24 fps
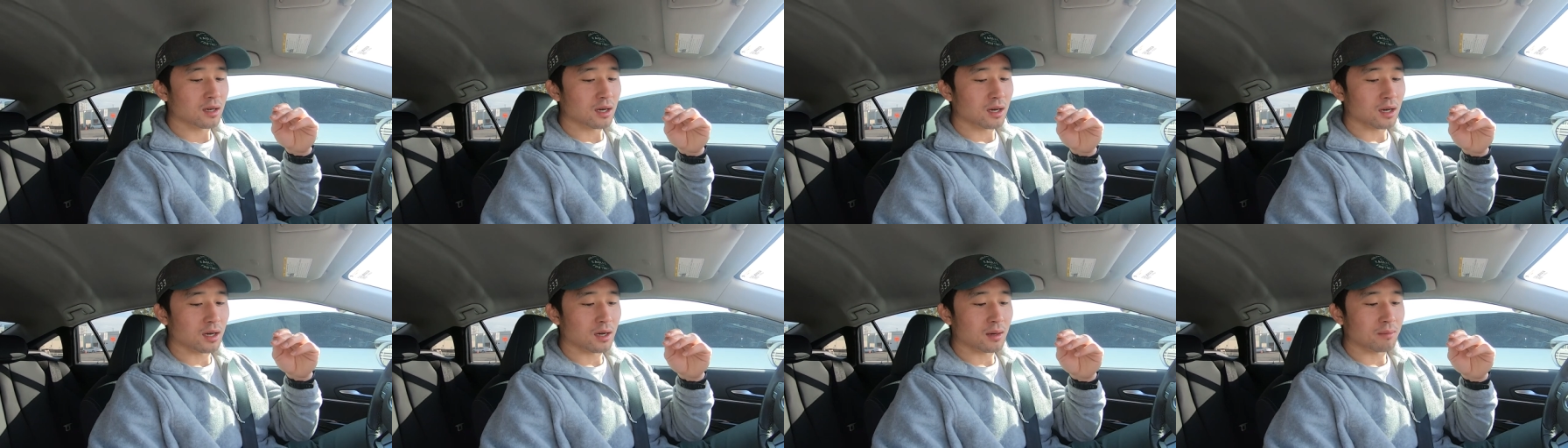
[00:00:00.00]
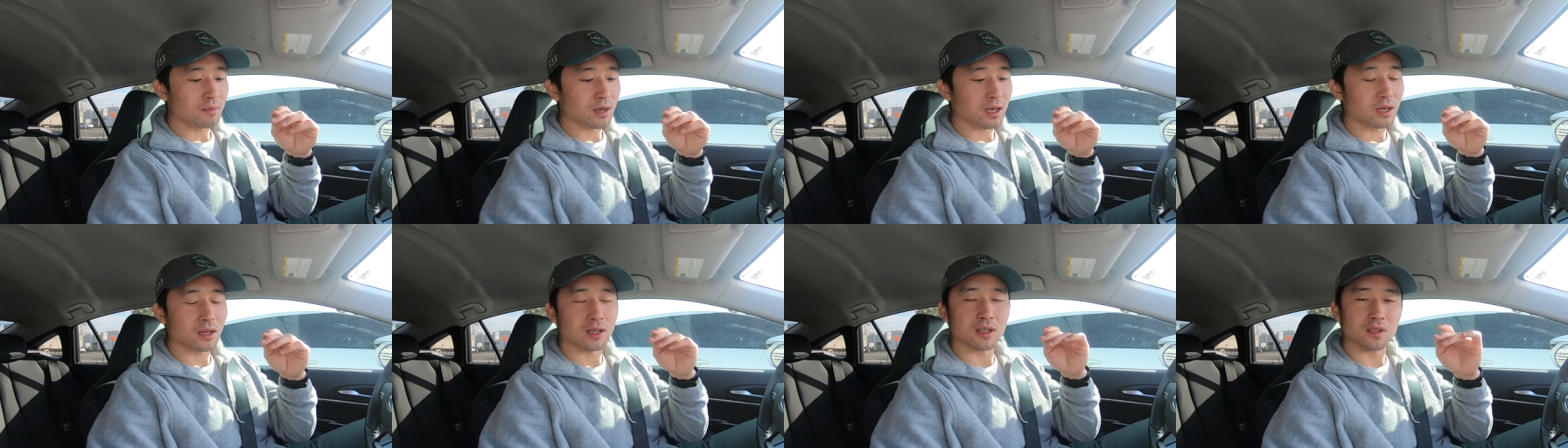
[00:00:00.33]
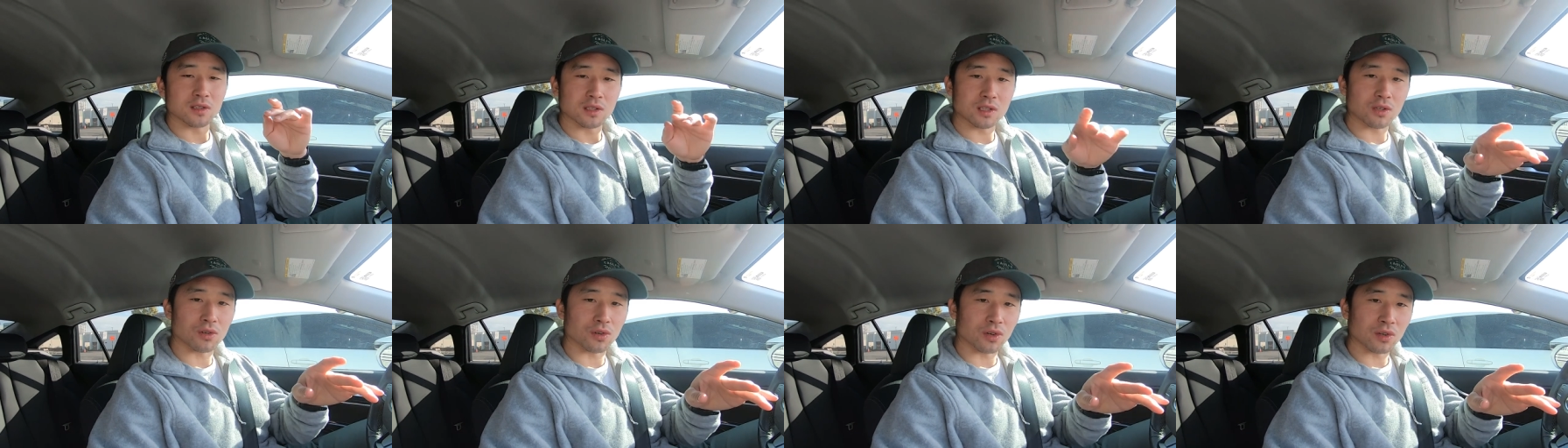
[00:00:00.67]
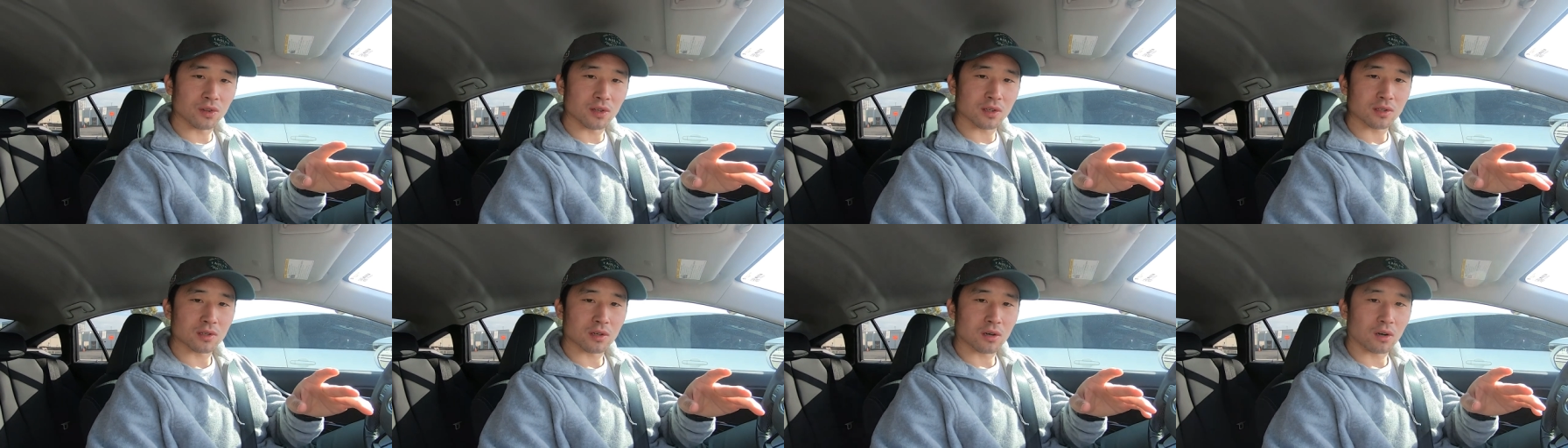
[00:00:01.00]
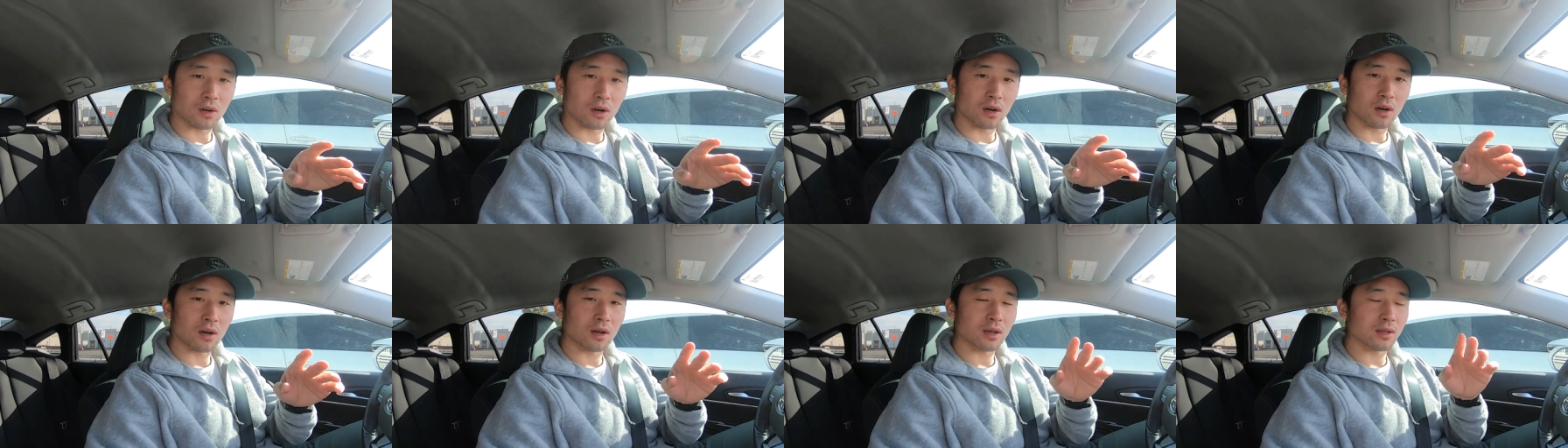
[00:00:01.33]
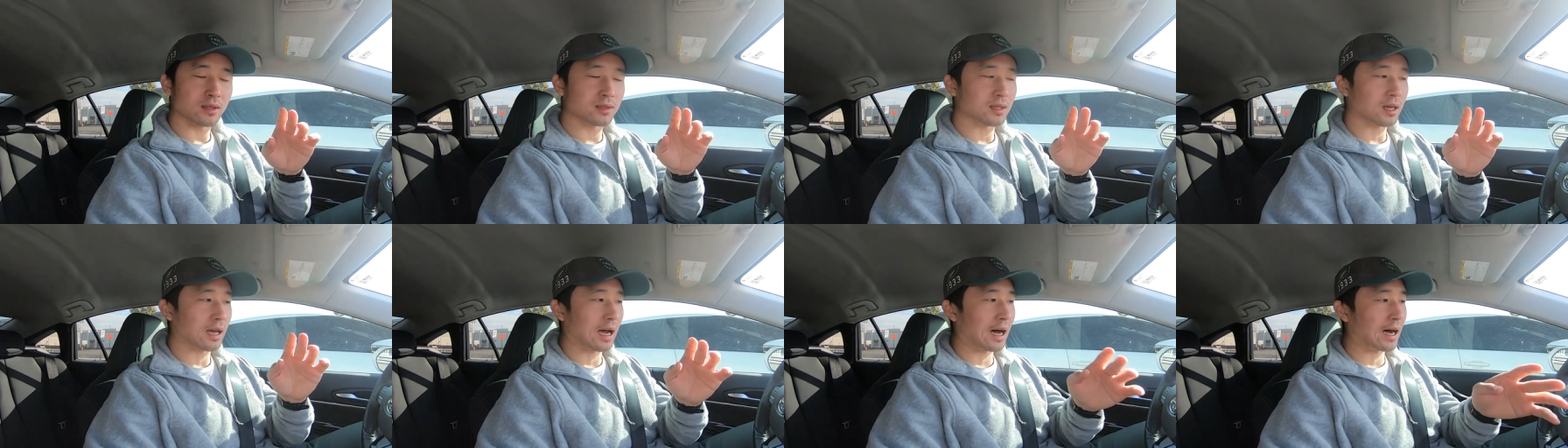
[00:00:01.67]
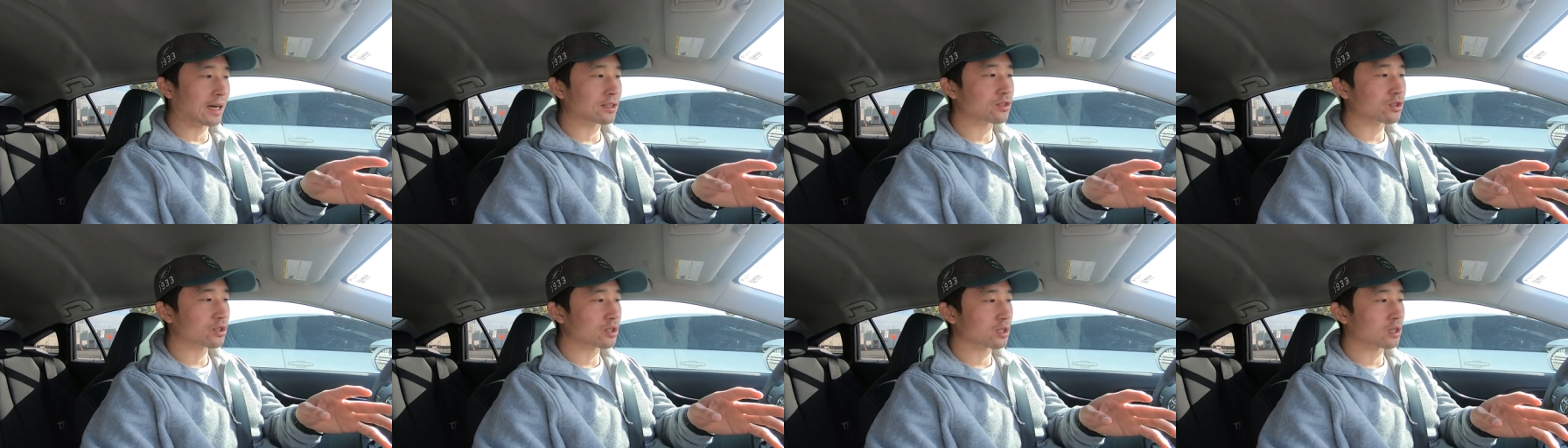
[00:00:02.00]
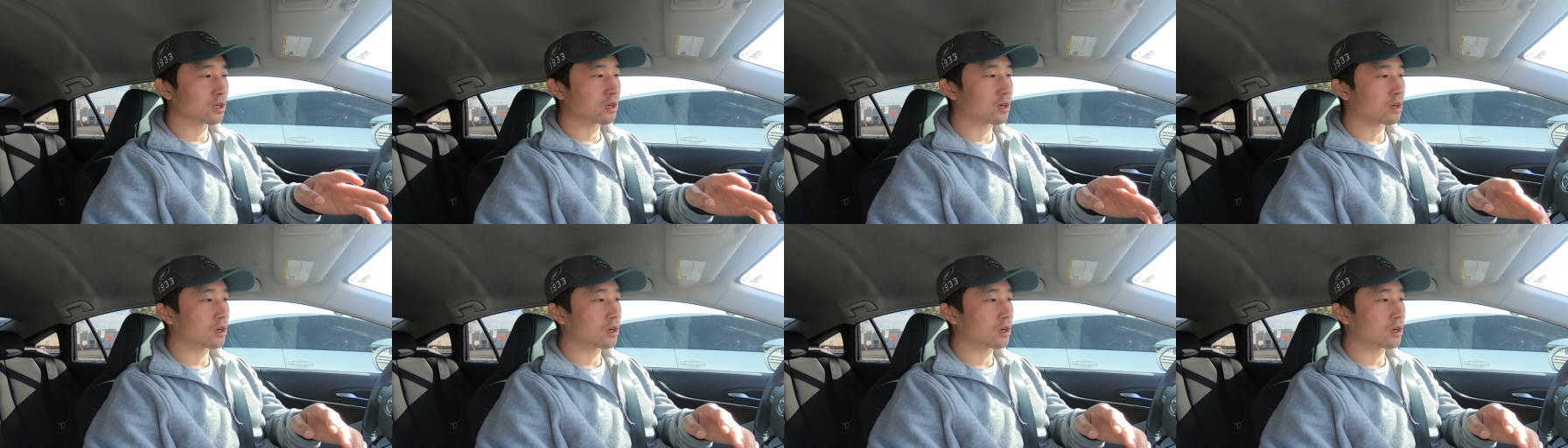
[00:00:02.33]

And considering this car is a hydrogen